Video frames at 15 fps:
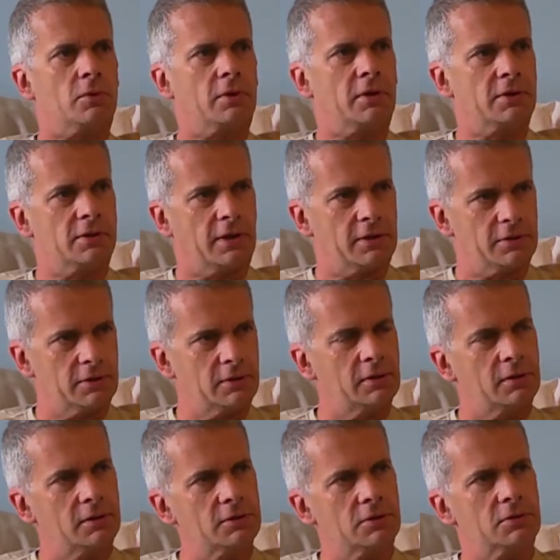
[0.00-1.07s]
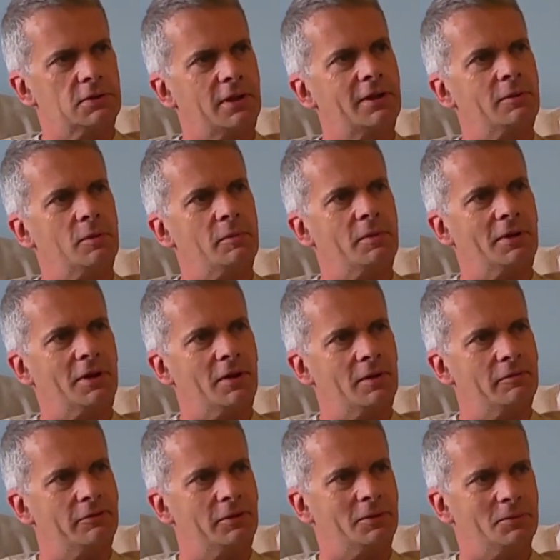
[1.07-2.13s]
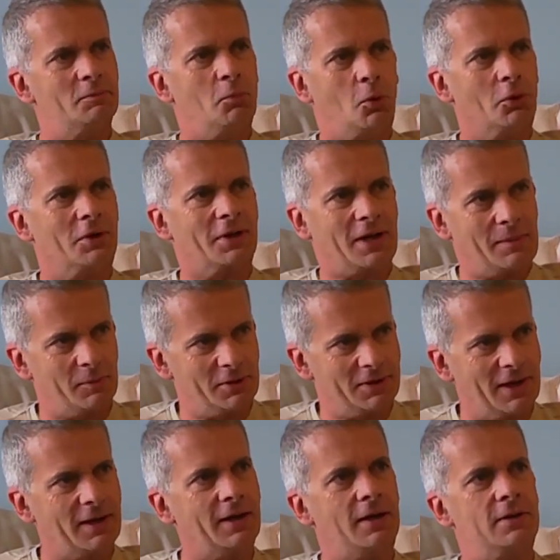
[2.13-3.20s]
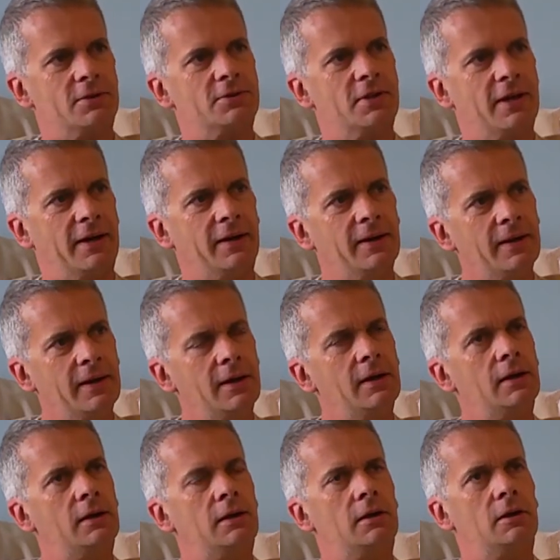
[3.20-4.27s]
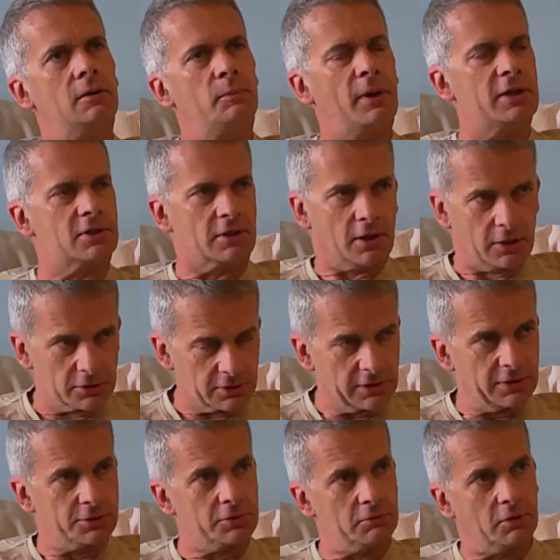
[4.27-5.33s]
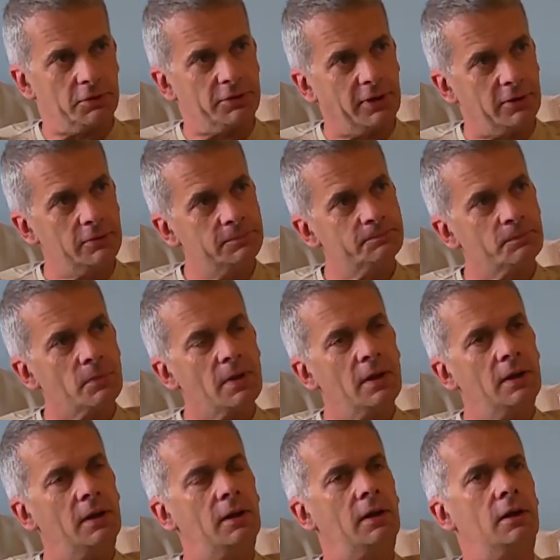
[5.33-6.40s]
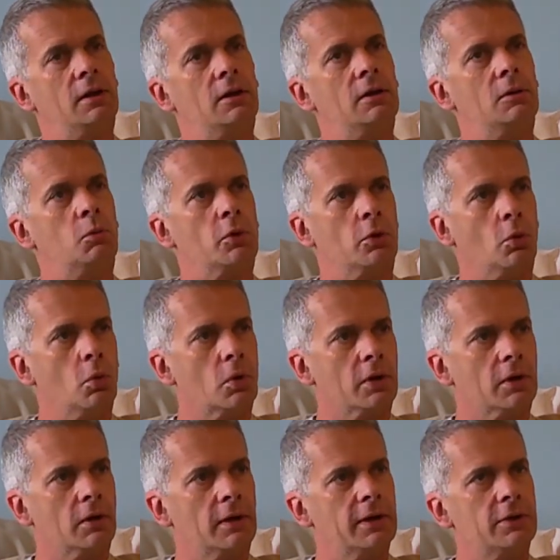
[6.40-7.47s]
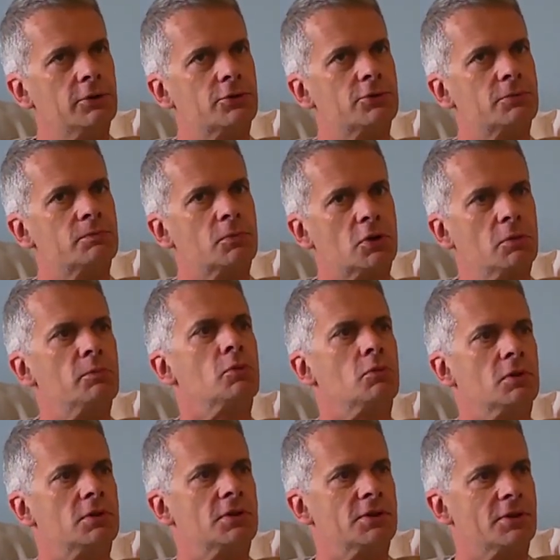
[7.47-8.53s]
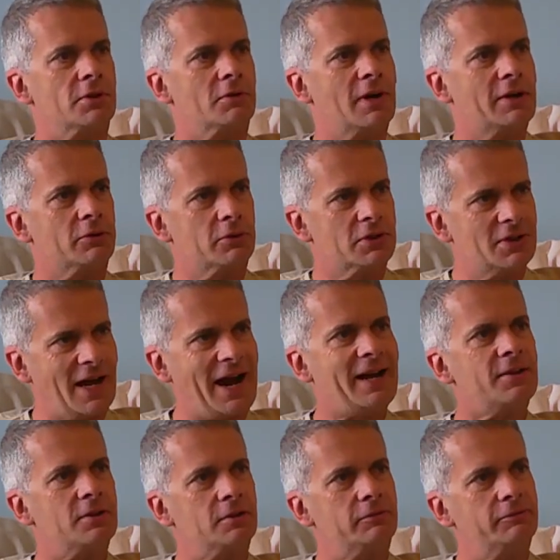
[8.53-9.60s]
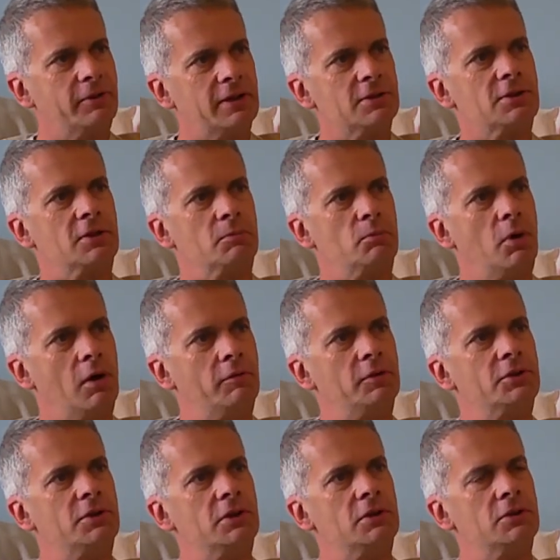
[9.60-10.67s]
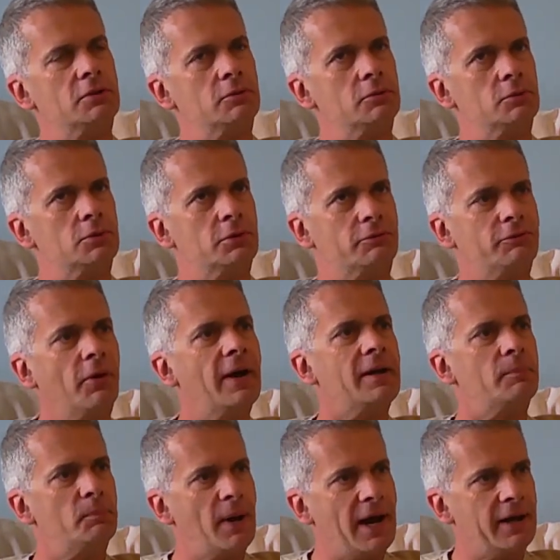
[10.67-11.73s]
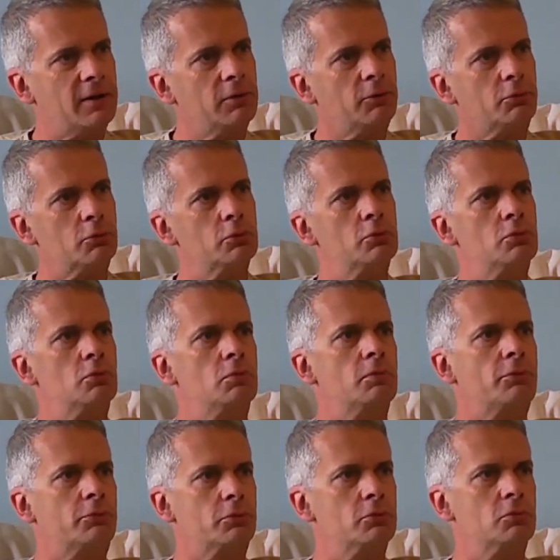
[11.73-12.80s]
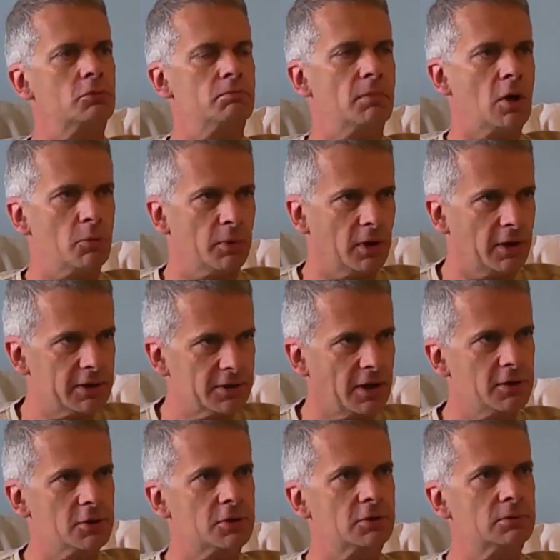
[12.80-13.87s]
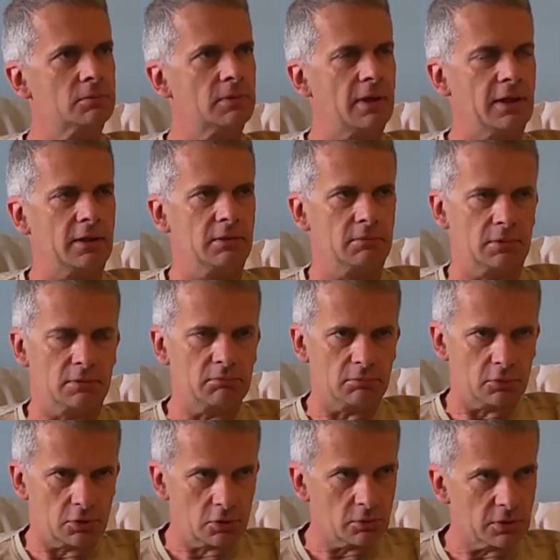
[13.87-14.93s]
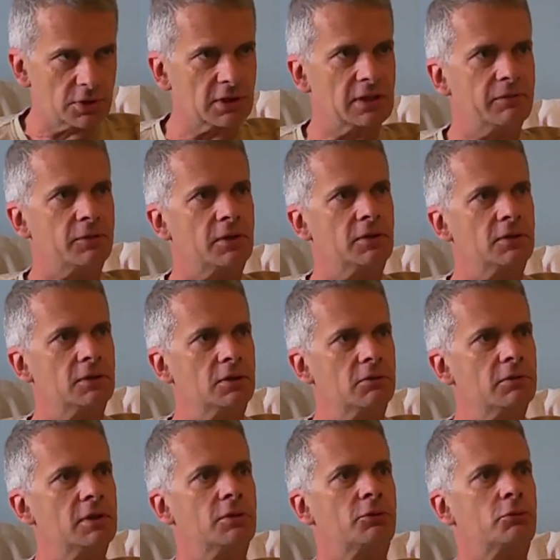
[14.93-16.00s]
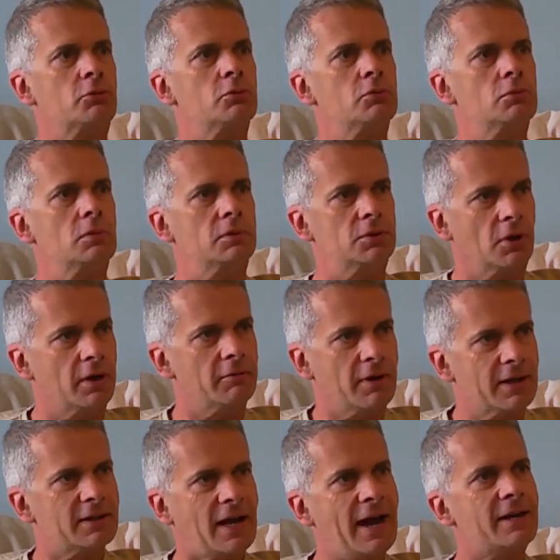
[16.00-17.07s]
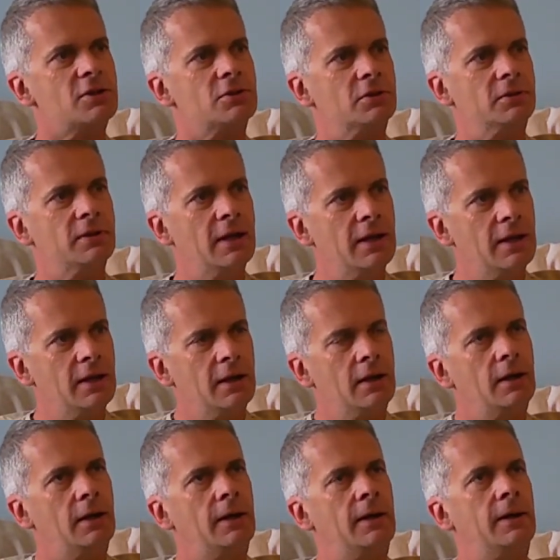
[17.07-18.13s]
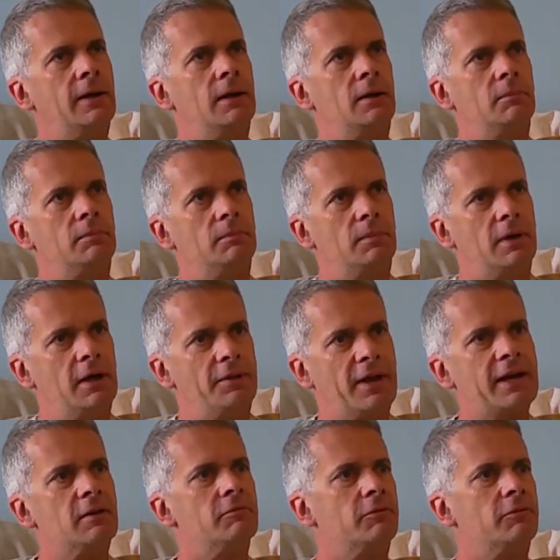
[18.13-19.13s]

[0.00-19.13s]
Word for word: organisation, and as you say, we've been going for more than a couple of decades now, uh, based largely in Toronto. Uh, we organise communities that are under attack, that are facing poverty, to, to fight back through through mobilisation and to a significant degree through direct action. Um, and that